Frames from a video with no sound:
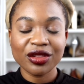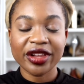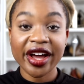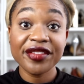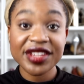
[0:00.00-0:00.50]

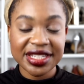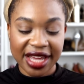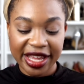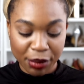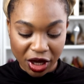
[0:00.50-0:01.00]
love
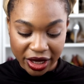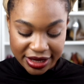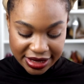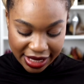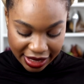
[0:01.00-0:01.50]
side
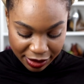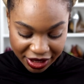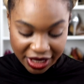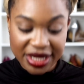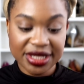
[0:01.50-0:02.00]
parts, and
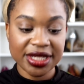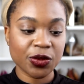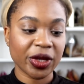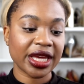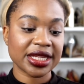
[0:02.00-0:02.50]
because
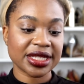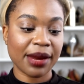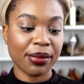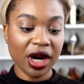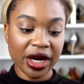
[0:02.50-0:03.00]
this wig is
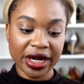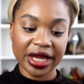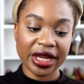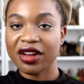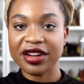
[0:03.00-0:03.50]
not
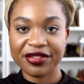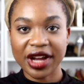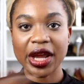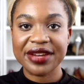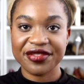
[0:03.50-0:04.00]
parted, I found it
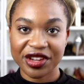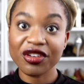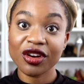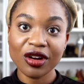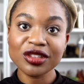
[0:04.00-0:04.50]
kind of
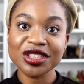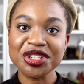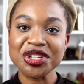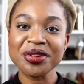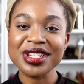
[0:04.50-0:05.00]
difficult to
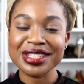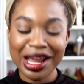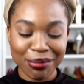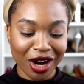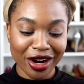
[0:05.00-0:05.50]
do a
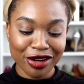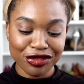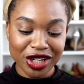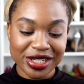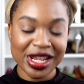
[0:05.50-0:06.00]
side part at
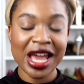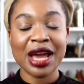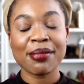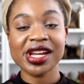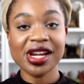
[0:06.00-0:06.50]
first,
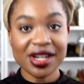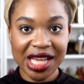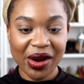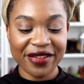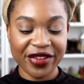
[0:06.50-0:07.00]
but here's
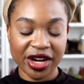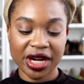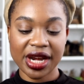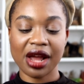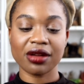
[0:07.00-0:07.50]
how I figured
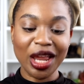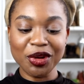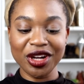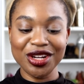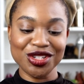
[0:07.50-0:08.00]
it out. All I'm
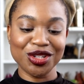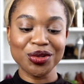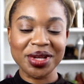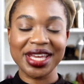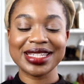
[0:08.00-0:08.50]
gonna
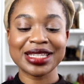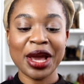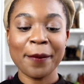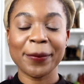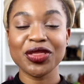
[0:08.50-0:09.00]
do is
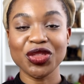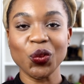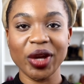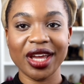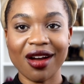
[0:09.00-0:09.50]
put the
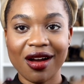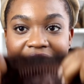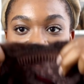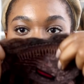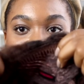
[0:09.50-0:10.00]
wig
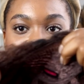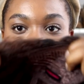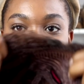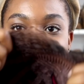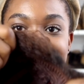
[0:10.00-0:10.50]
on
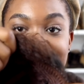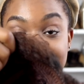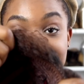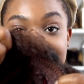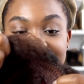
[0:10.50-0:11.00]

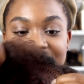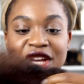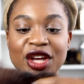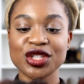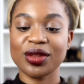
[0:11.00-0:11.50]
tilted
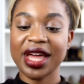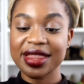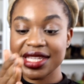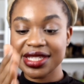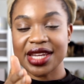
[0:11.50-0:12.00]
so
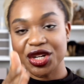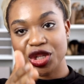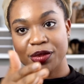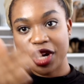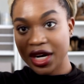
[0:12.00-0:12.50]
that this
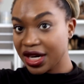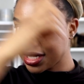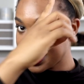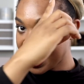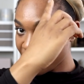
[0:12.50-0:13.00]
center part
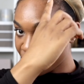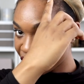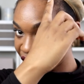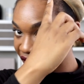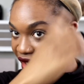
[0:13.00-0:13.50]
is now
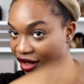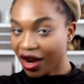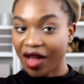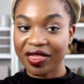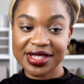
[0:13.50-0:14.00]
over here
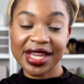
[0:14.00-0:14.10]
on the